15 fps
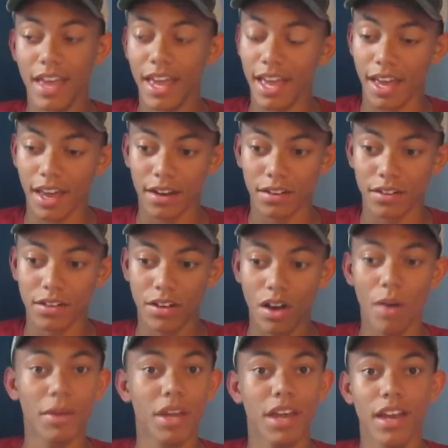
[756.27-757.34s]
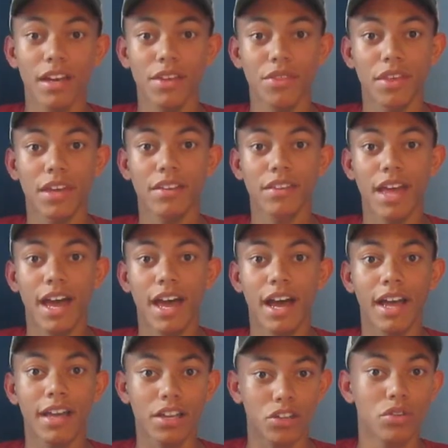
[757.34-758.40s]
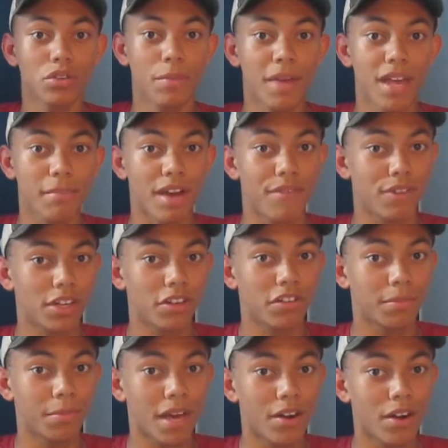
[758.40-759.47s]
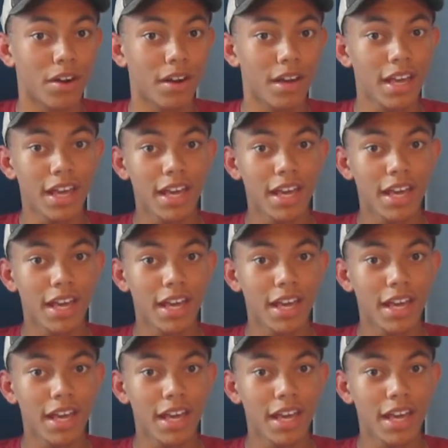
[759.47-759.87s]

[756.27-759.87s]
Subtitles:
and comment anything that I can do to make my videos better.